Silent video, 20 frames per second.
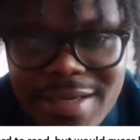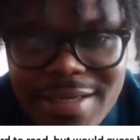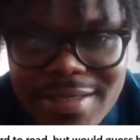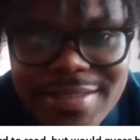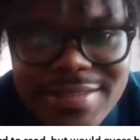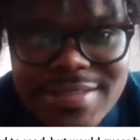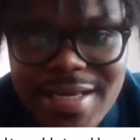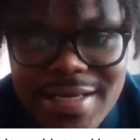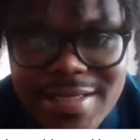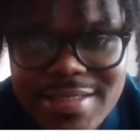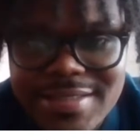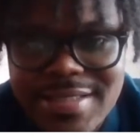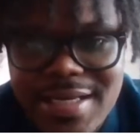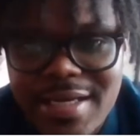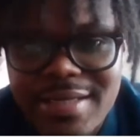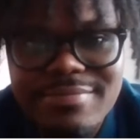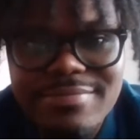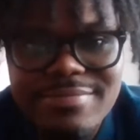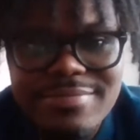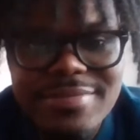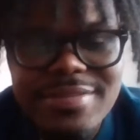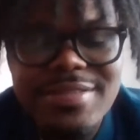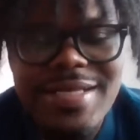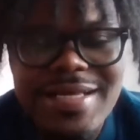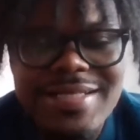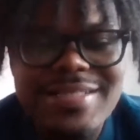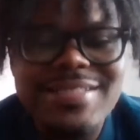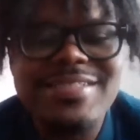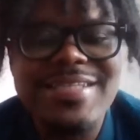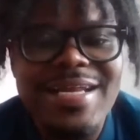He's not
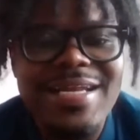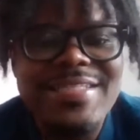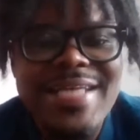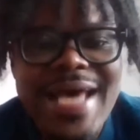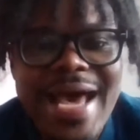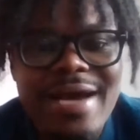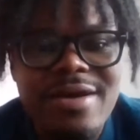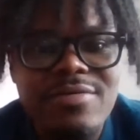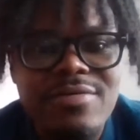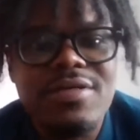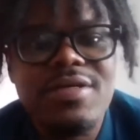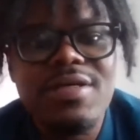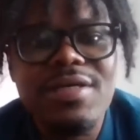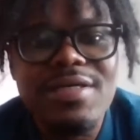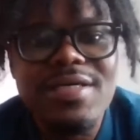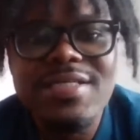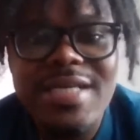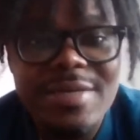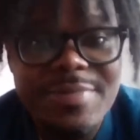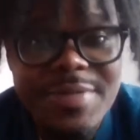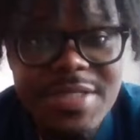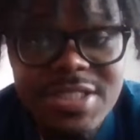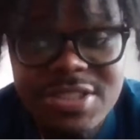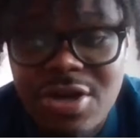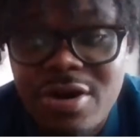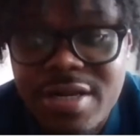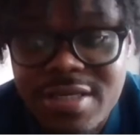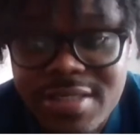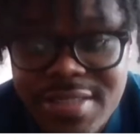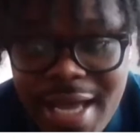a tackle. He's not gonna be the
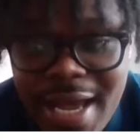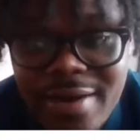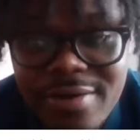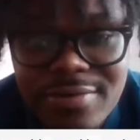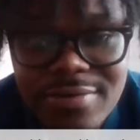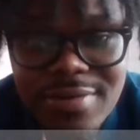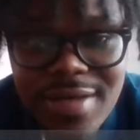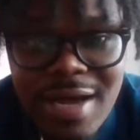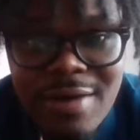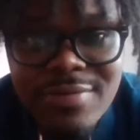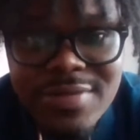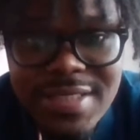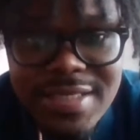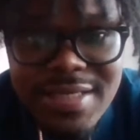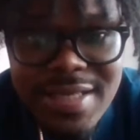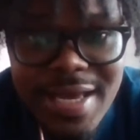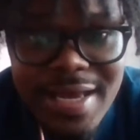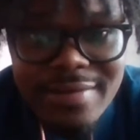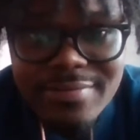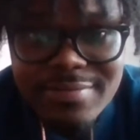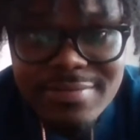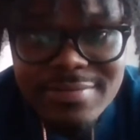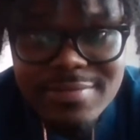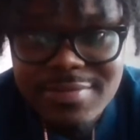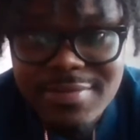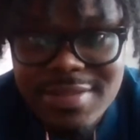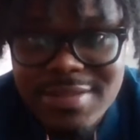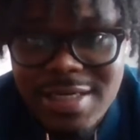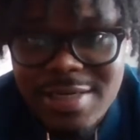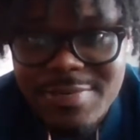starting tackle. I would say that
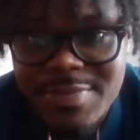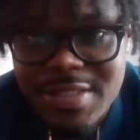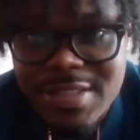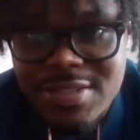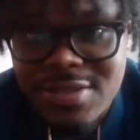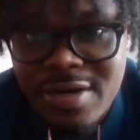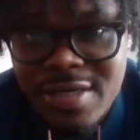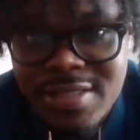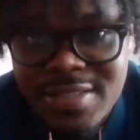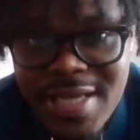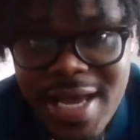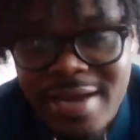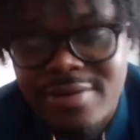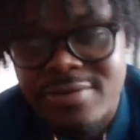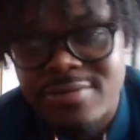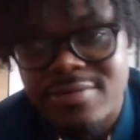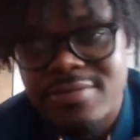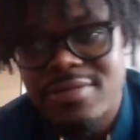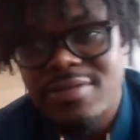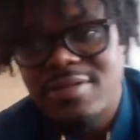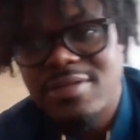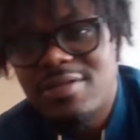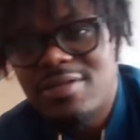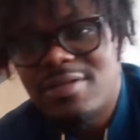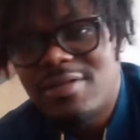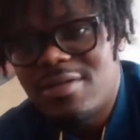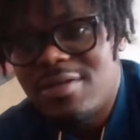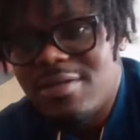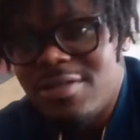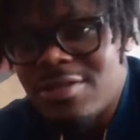he's not gonna be the starting tackle.
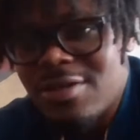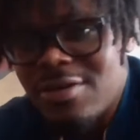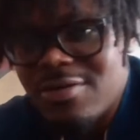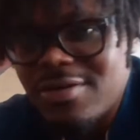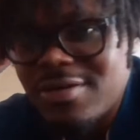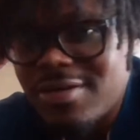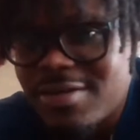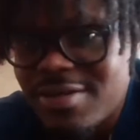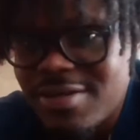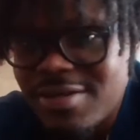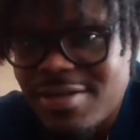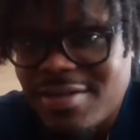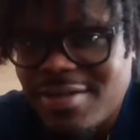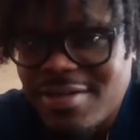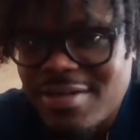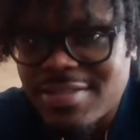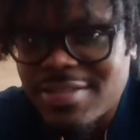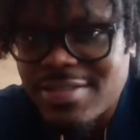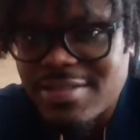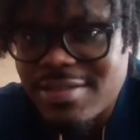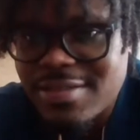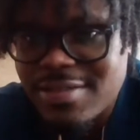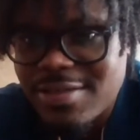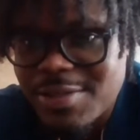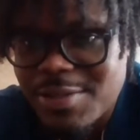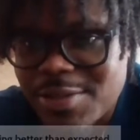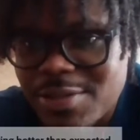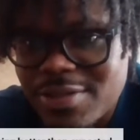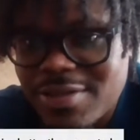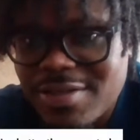That's
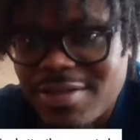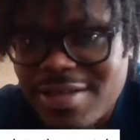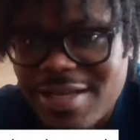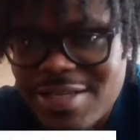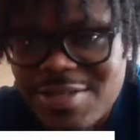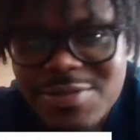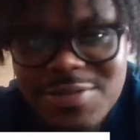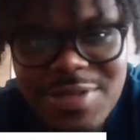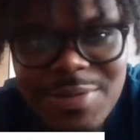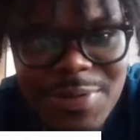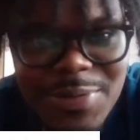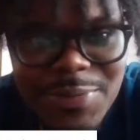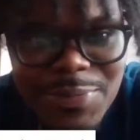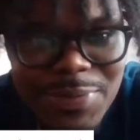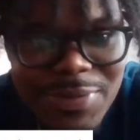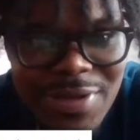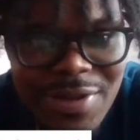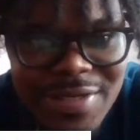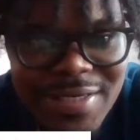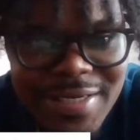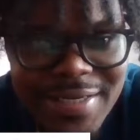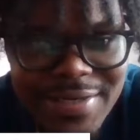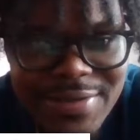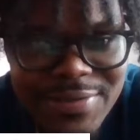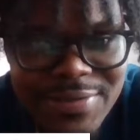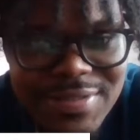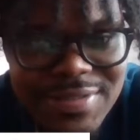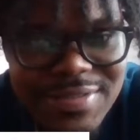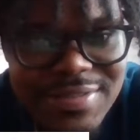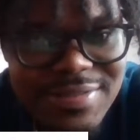what's up about Bilal
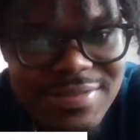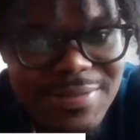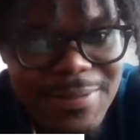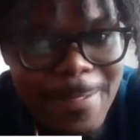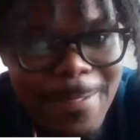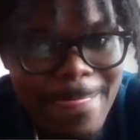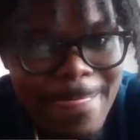Nichols.